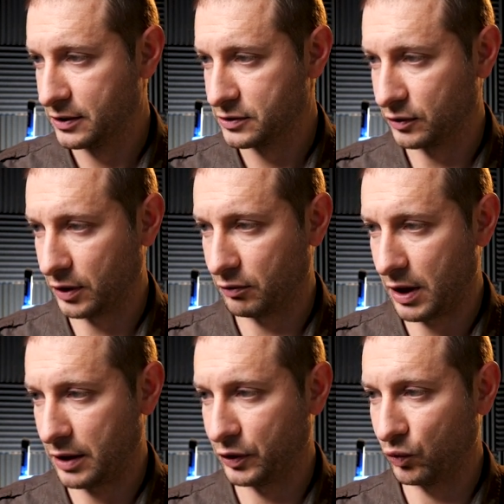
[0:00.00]
So
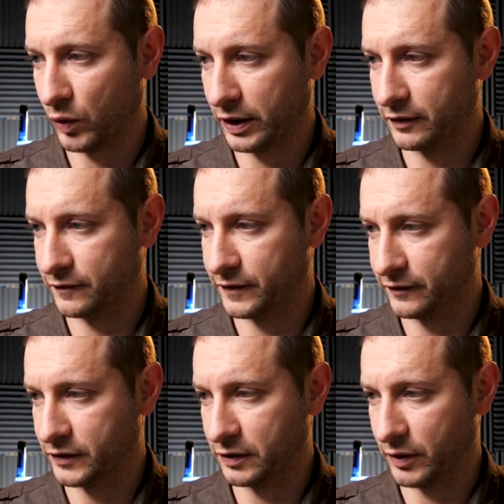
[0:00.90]
around the one
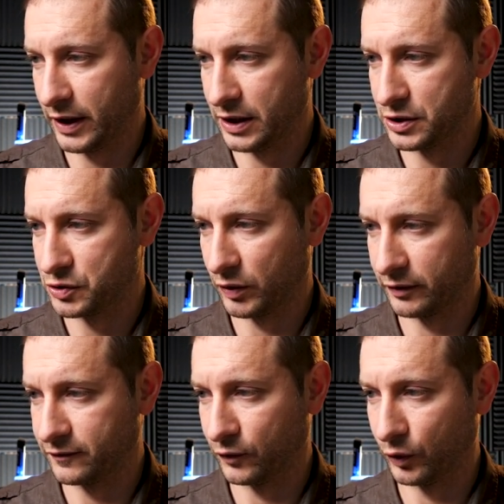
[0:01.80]
fifty range,
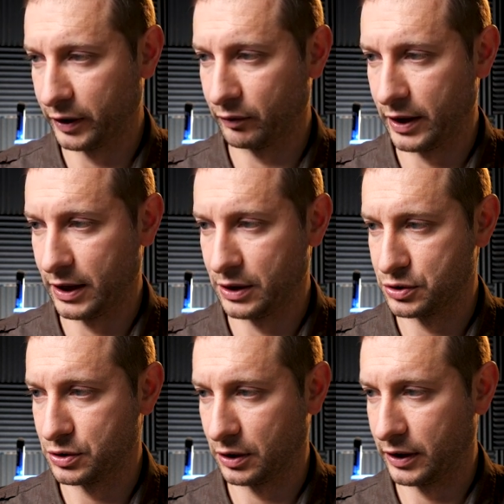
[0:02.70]
one forty
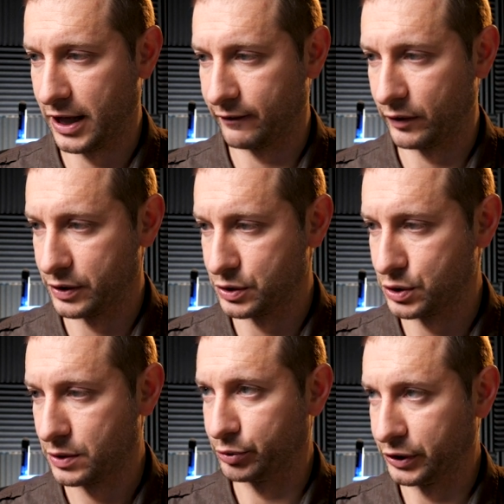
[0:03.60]
range on
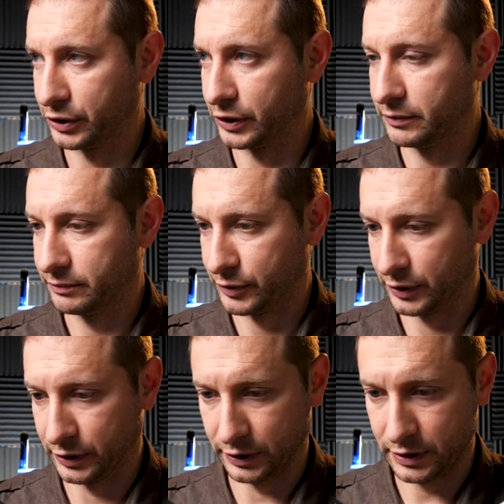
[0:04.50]
average. Pretty good,
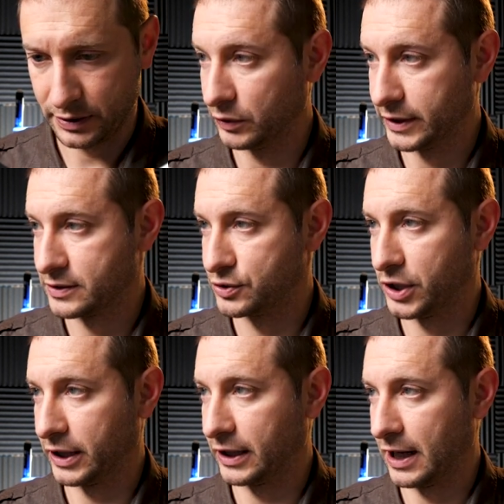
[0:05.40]
pretty good. Let's
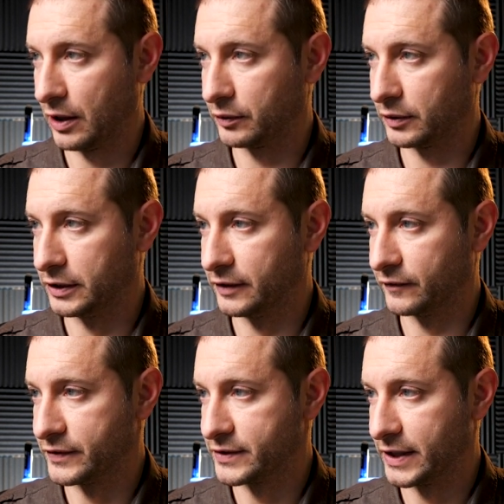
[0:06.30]
check out a
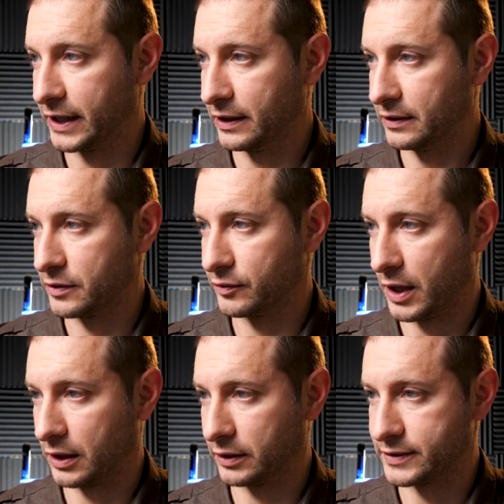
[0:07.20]
different setting, throttle